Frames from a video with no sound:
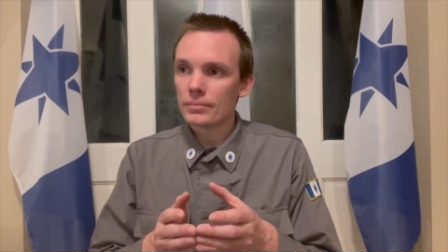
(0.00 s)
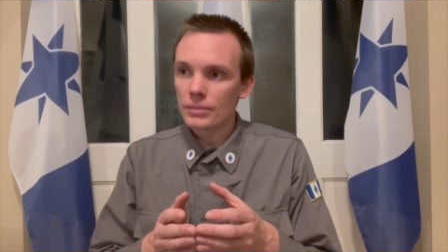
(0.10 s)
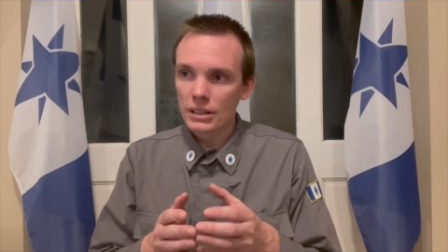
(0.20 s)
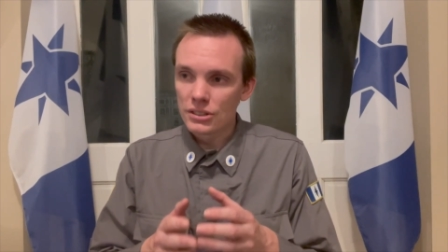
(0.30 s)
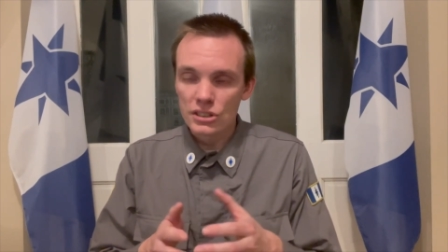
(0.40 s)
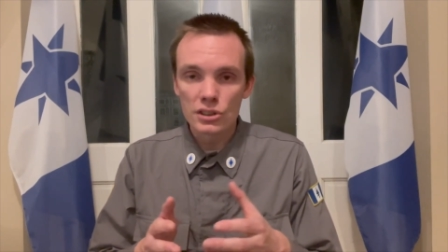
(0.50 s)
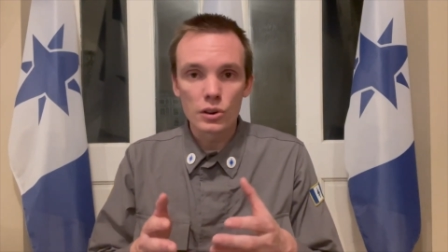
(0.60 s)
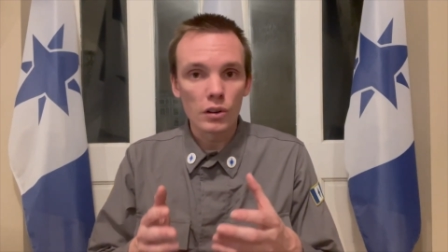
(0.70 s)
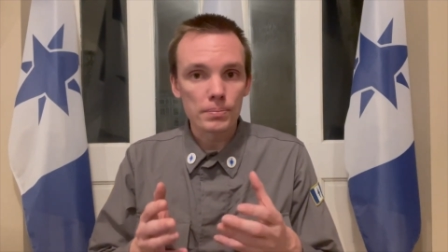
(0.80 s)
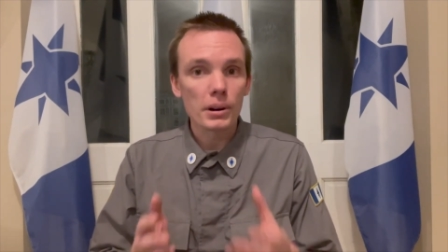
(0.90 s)
consisting
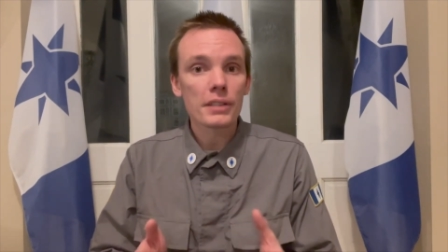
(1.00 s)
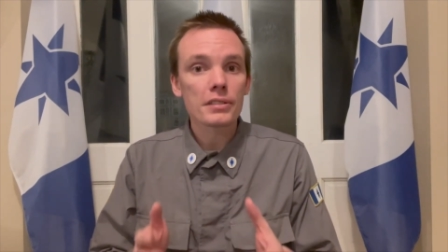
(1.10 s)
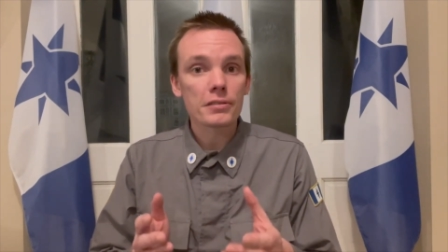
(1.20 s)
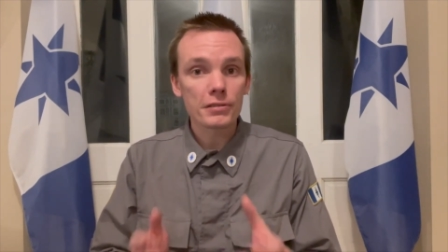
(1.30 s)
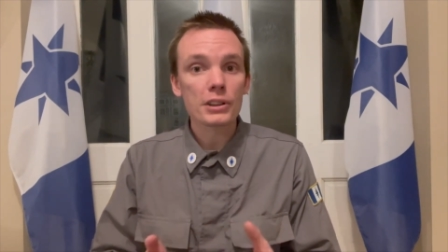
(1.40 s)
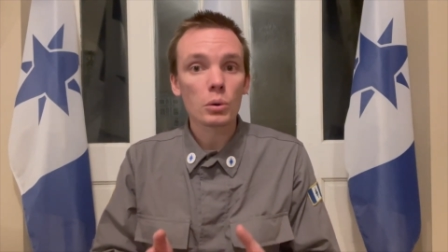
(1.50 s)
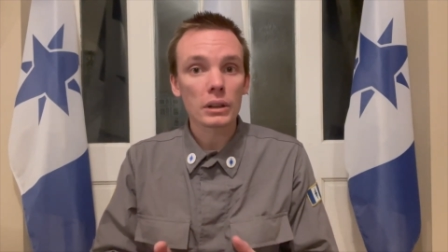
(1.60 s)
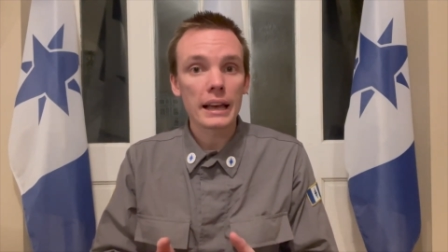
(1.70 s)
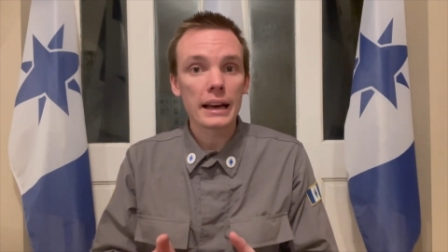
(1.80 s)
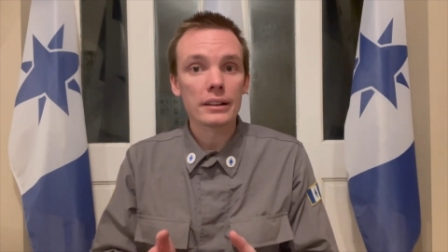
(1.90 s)
of private freehold
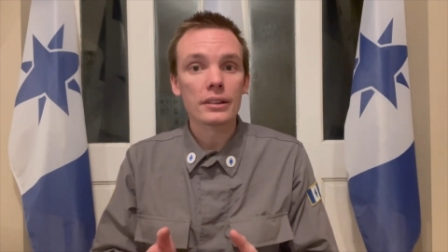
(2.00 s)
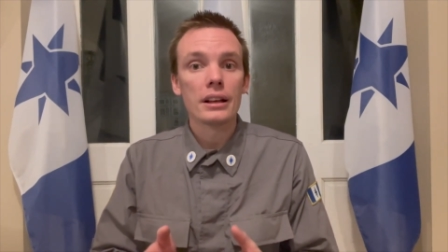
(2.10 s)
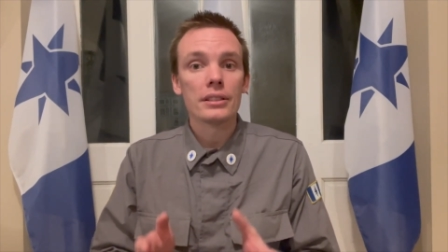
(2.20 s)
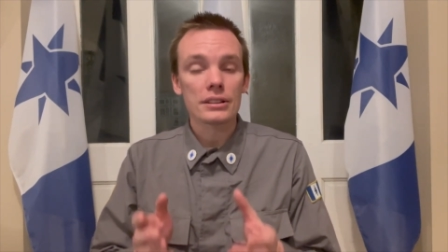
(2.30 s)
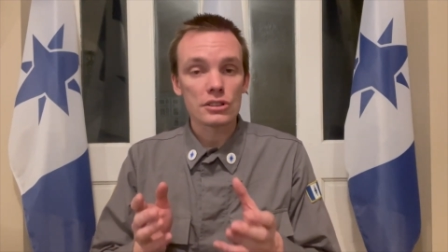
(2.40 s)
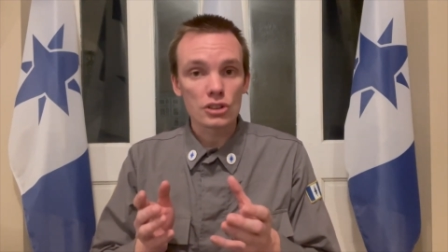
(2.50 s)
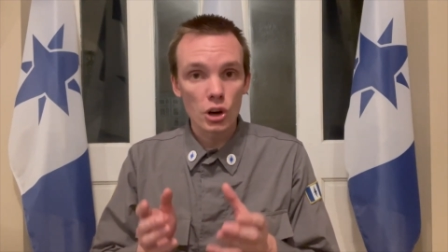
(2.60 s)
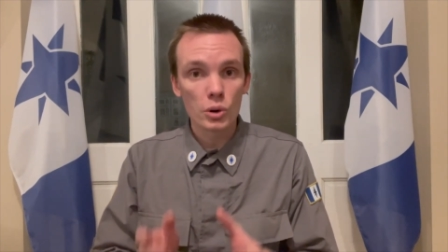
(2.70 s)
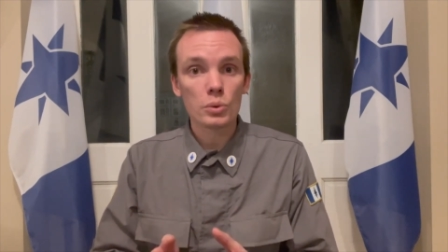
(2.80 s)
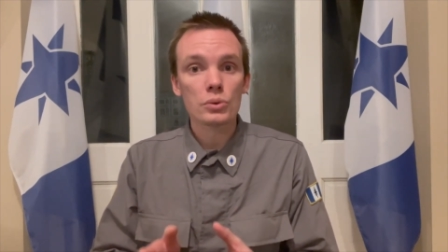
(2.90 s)
land that is
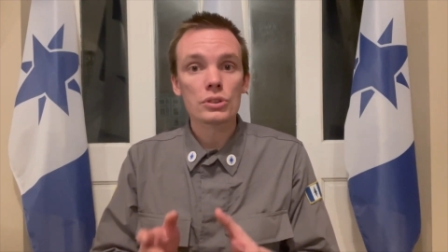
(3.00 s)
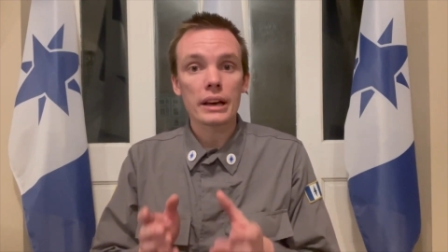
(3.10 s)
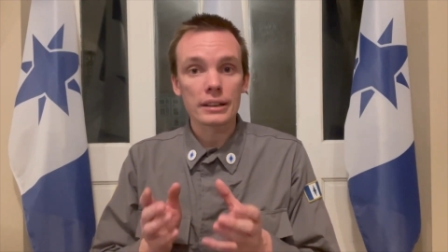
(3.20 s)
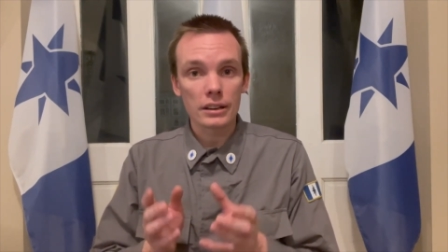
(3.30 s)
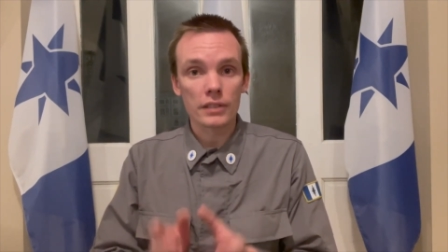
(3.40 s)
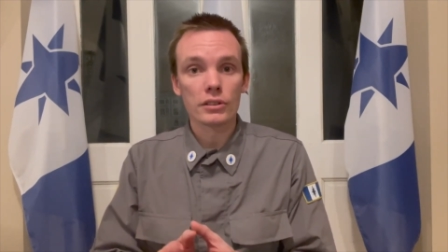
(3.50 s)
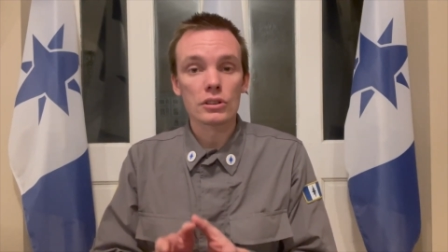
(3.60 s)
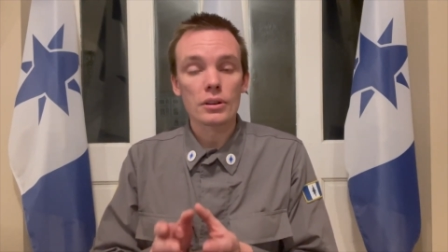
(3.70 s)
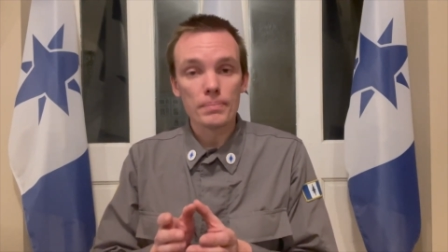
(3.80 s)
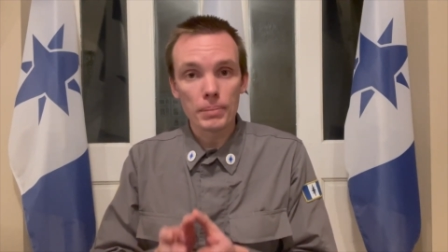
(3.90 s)
owned and governed
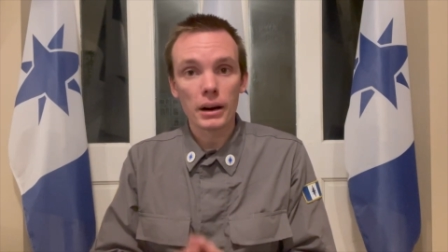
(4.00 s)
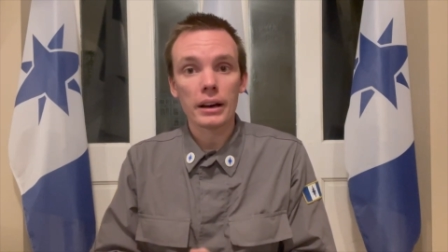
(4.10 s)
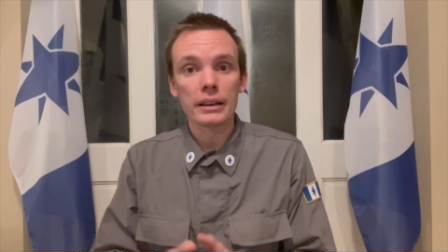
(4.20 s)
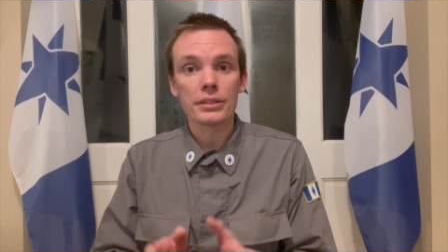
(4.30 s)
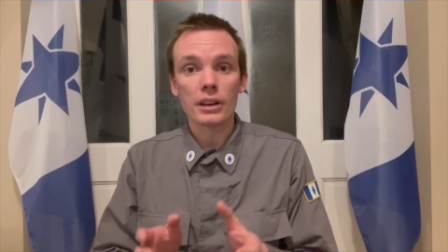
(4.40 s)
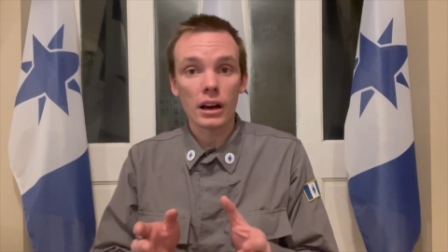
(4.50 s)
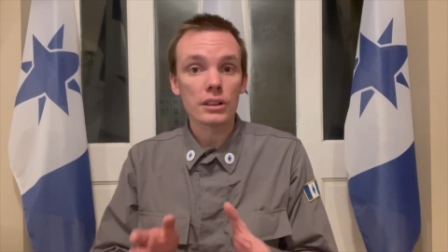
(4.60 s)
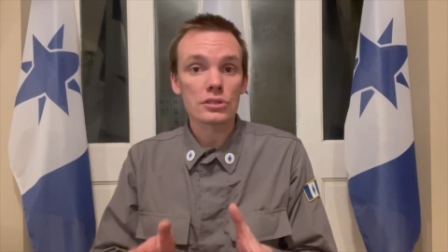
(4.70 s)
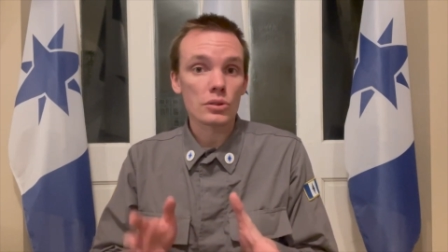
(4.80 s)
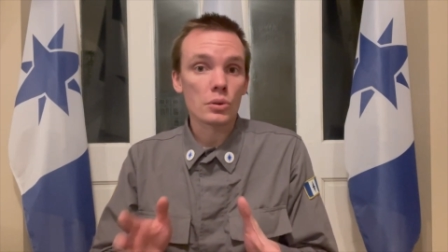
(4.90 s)
by the
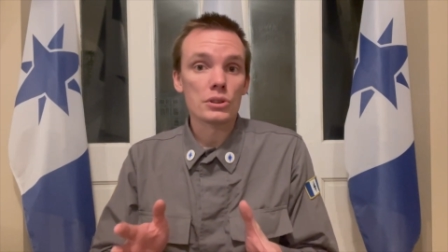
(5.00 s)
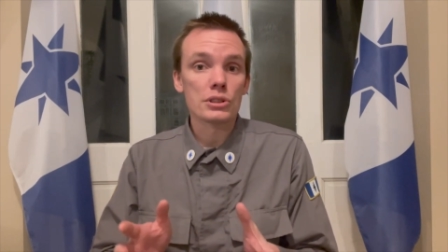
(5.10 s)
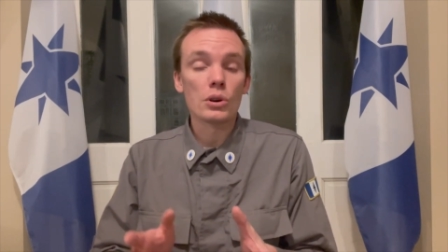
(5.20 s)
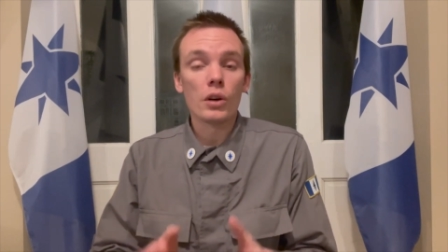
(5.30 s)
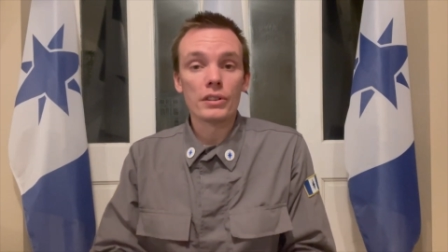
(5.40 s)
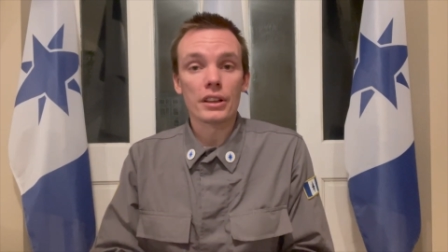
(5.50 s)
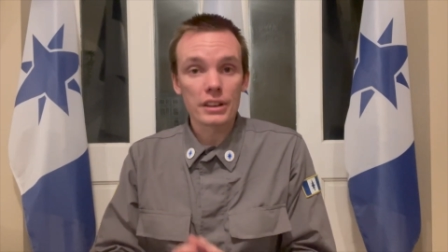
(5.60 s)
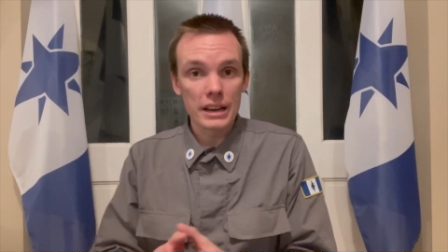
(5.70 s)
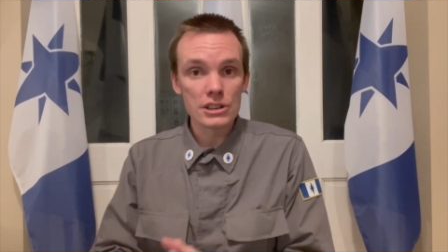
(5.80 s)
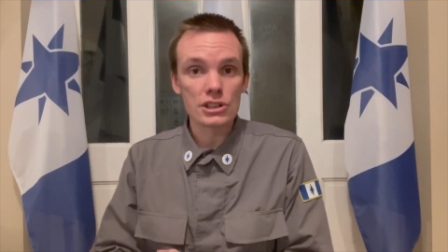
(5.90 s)
highest authority of another
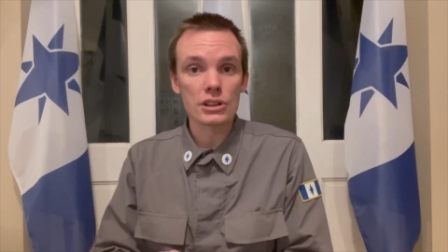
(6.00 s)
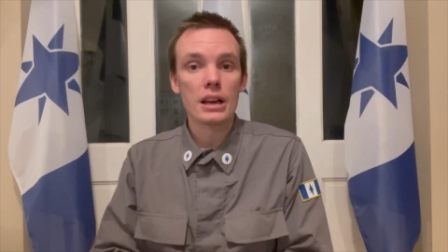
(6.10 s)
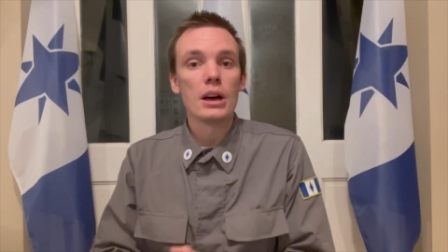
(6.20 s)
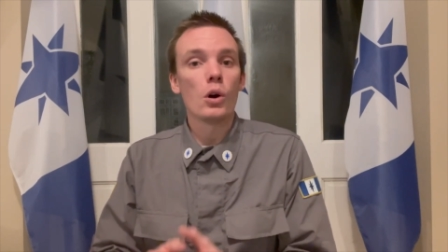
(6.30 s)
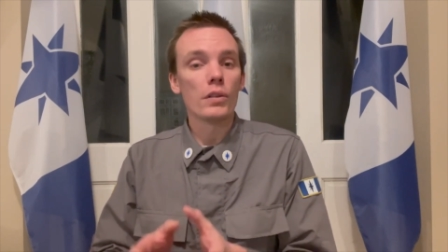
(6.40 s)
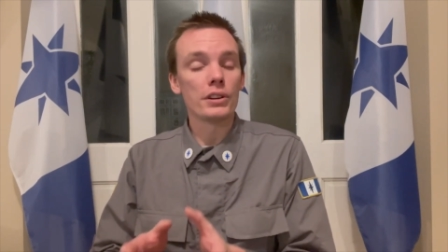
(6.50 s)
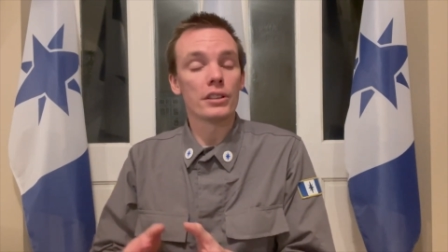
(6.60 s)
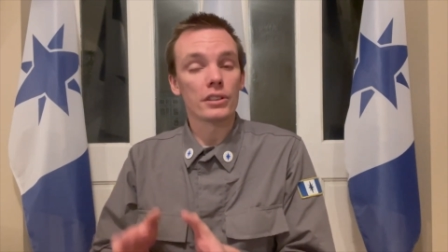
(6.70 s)
nation, of another